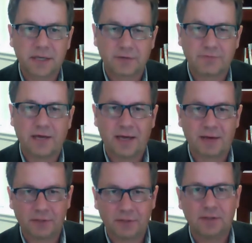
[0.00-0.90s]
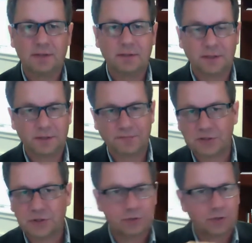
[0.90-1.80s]
of having
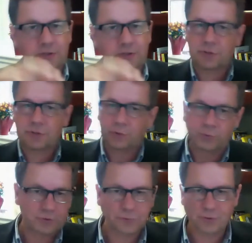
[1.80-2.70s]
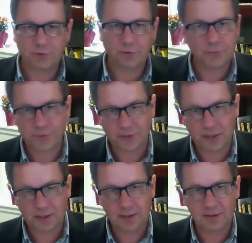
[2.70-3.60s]
individuals who do their own
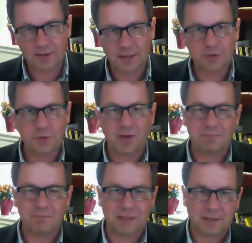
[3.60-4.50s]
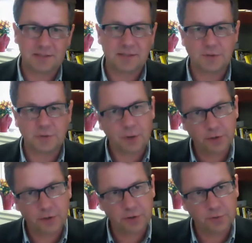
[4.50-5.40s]
thing, and then you have meetings and you
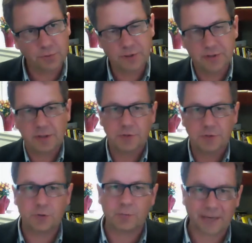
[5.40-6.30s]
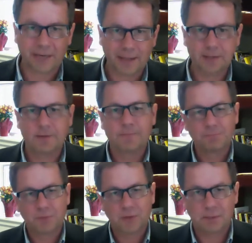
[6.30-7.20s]
argue and then you go back.
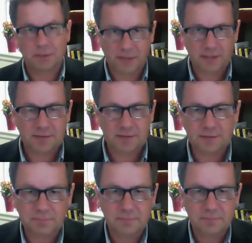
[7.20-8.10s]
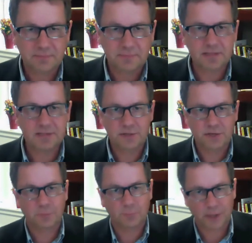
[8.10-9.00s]
I mean, that's
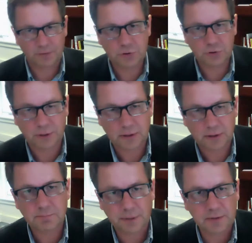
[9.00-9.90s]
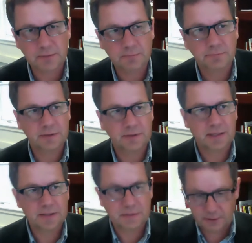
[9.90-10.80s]
another way of doing it, but
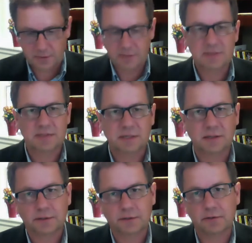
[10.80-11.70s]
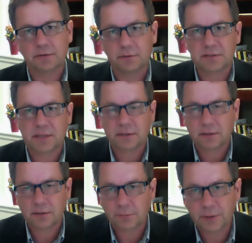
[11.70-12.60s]
that's not necessarily the
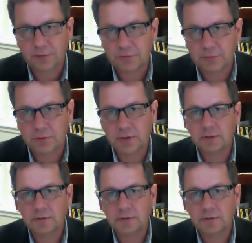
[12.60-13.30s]
designerly way of doing it.